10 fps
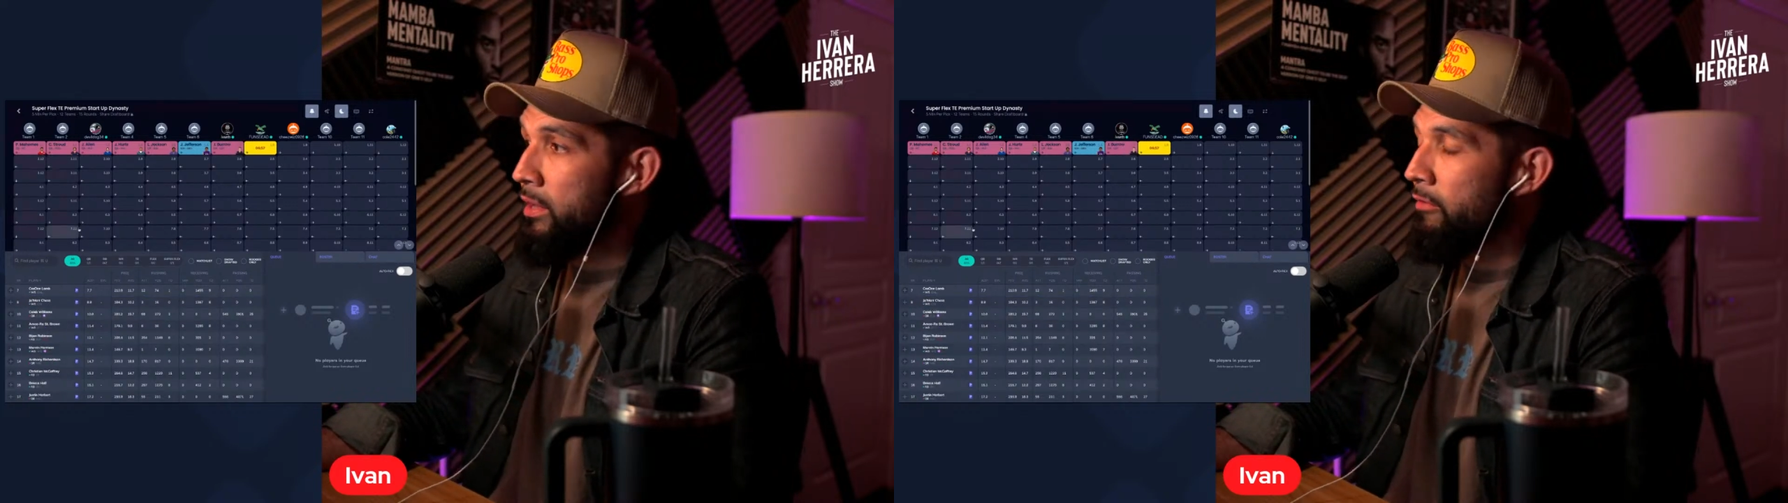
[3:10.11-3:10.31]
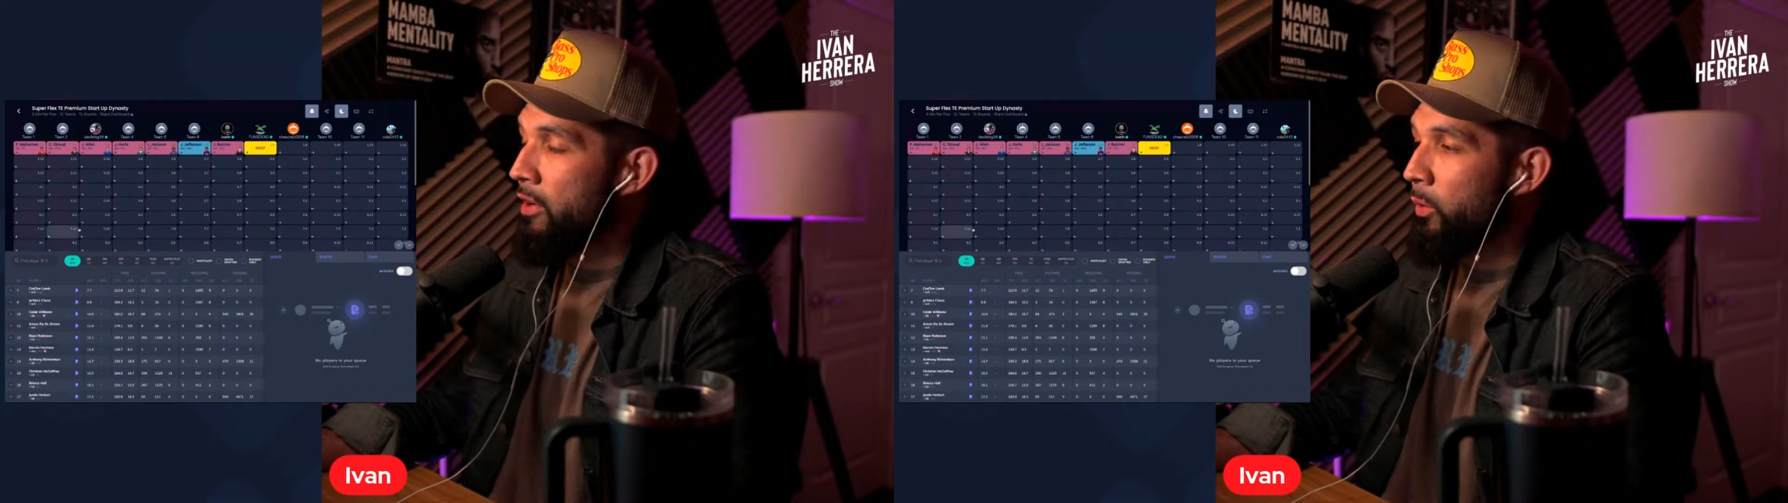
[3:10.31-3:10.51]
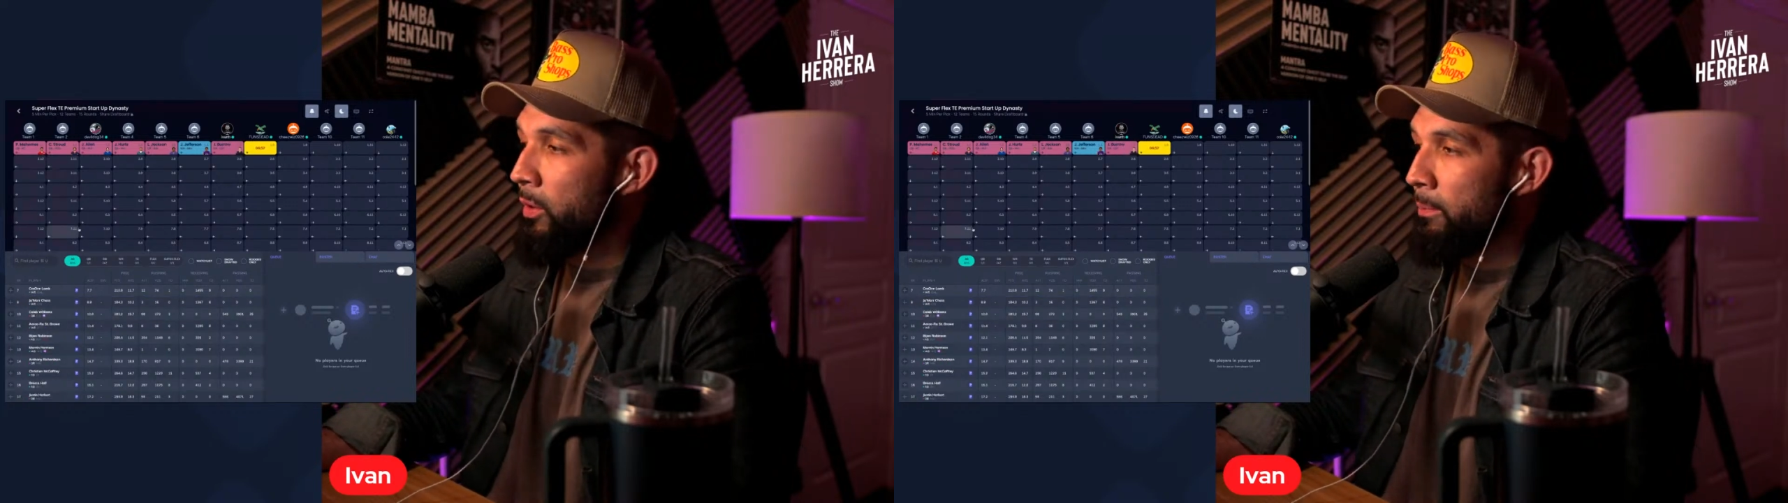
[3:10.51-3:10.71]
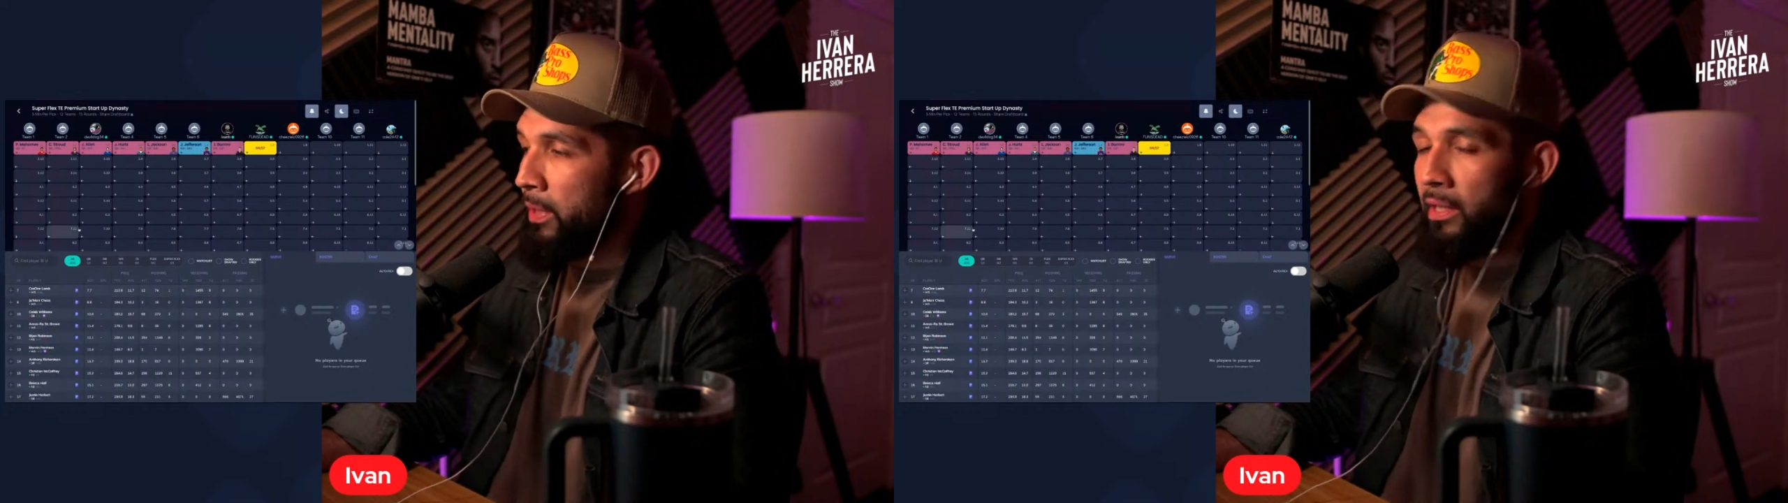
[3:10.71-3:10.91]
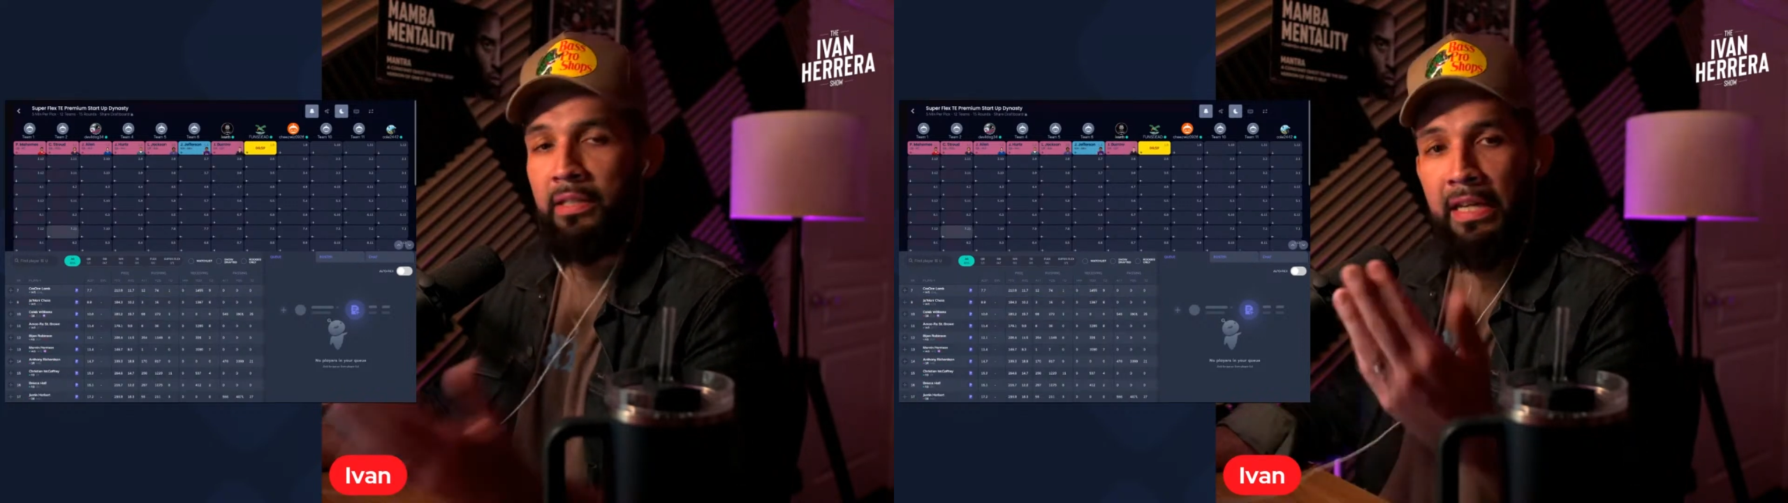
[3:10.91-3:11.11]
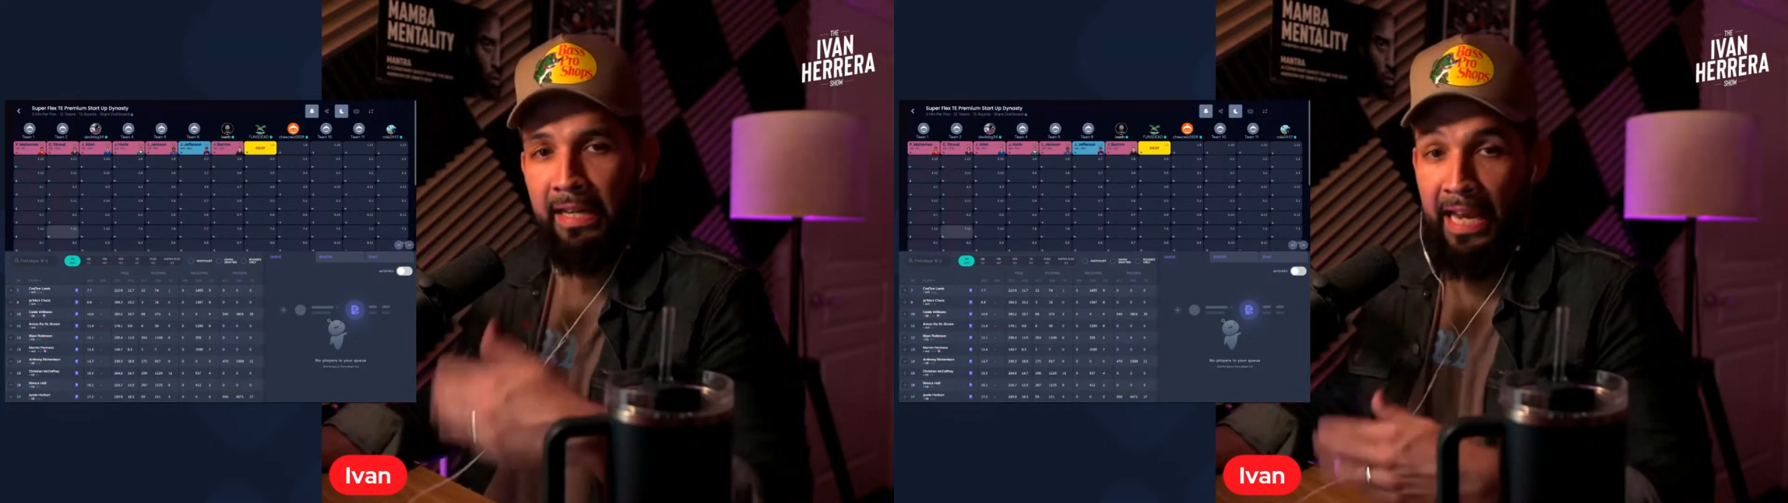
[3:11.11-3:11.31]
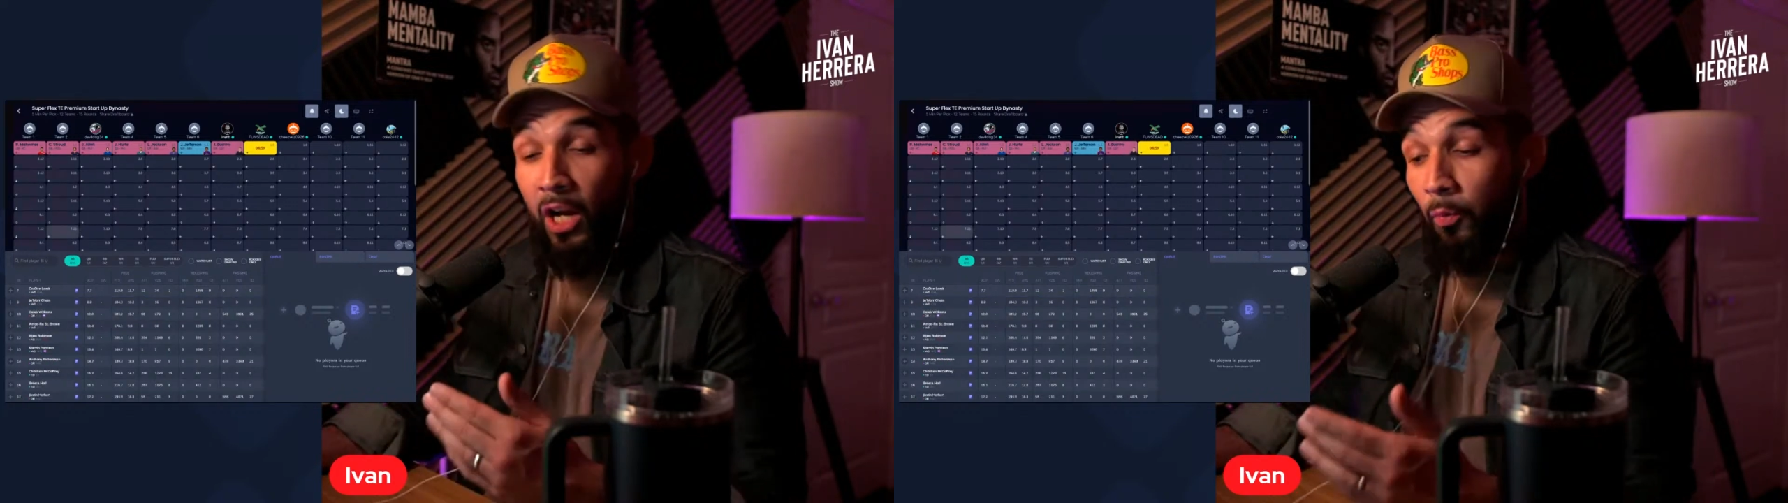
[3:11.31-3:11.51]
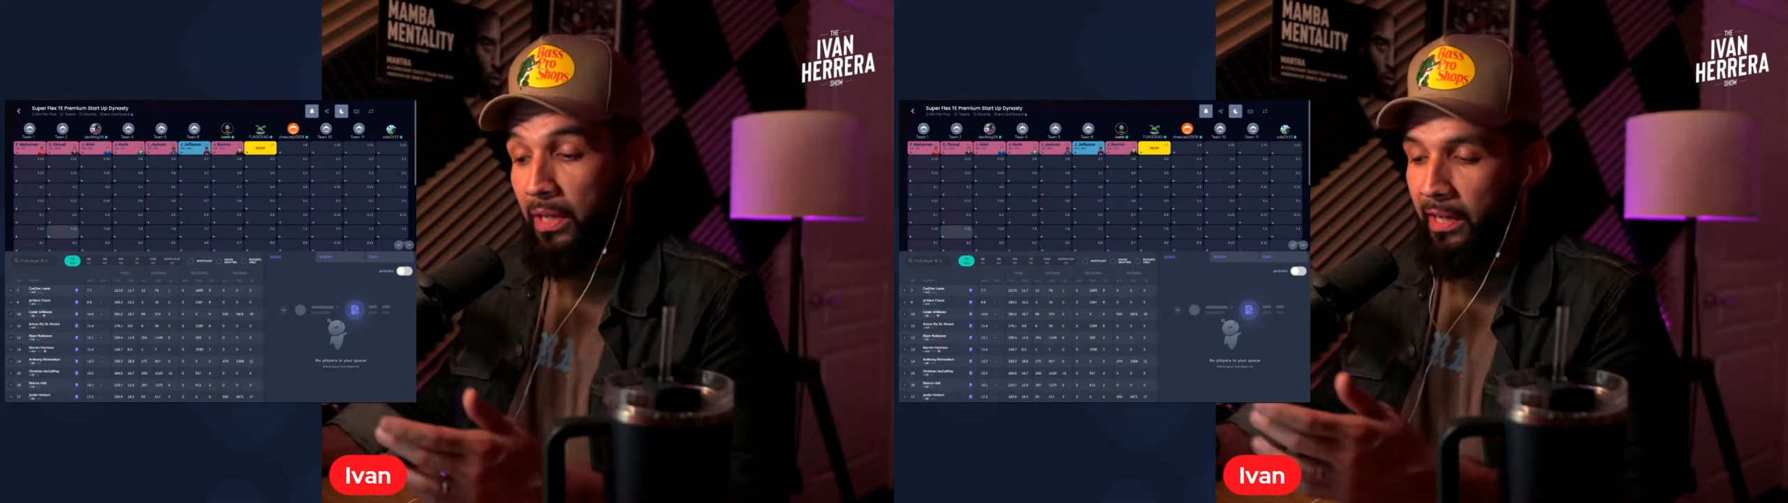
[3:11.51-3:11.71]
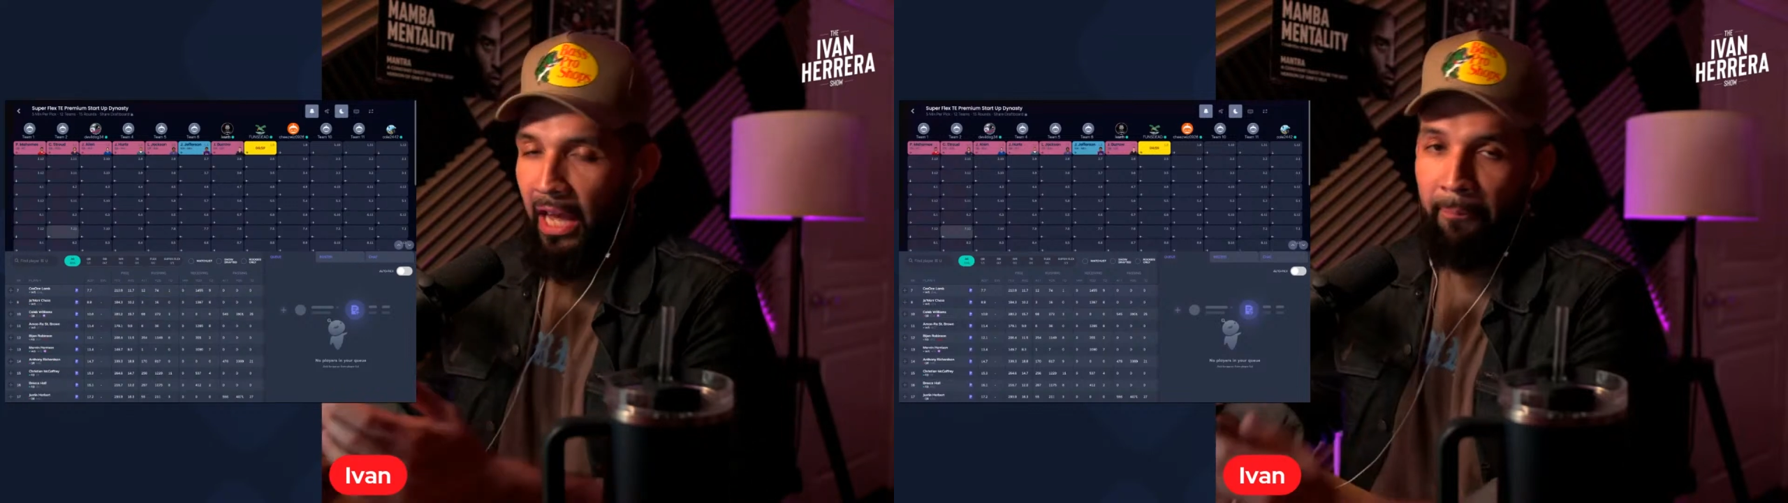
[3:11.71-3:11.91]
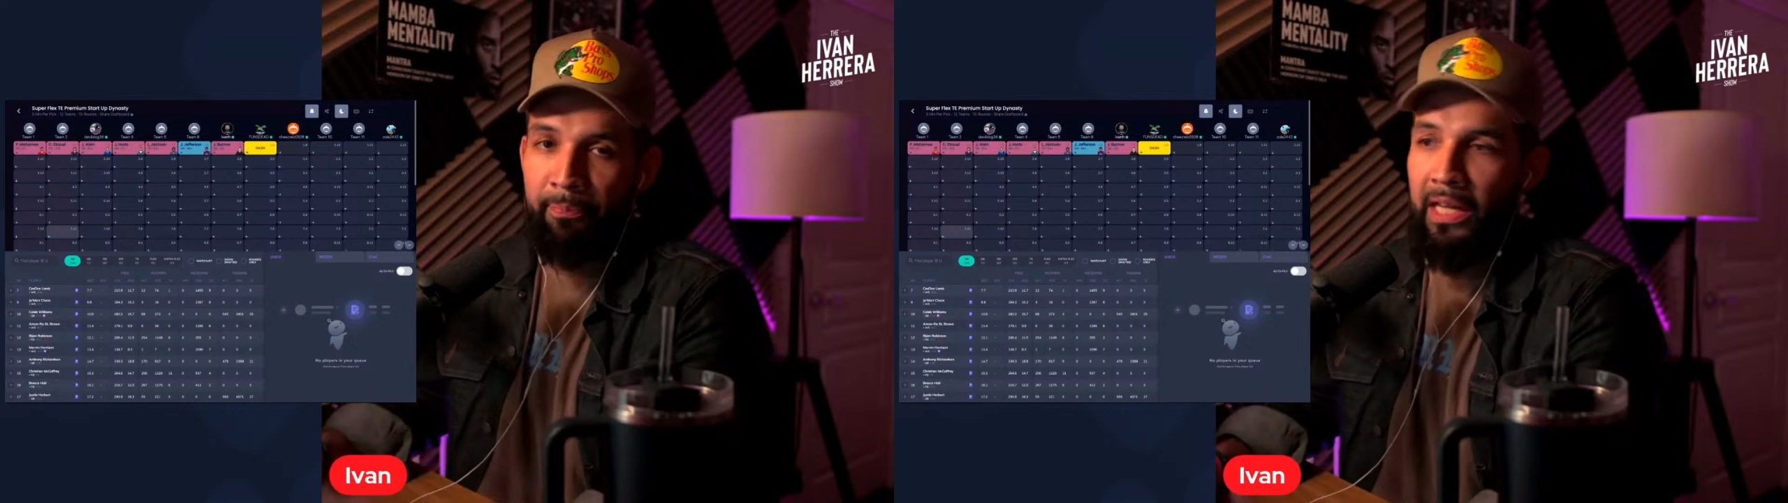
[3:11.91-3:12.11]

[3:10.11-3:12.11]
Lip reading: the following picks, and I'll recap.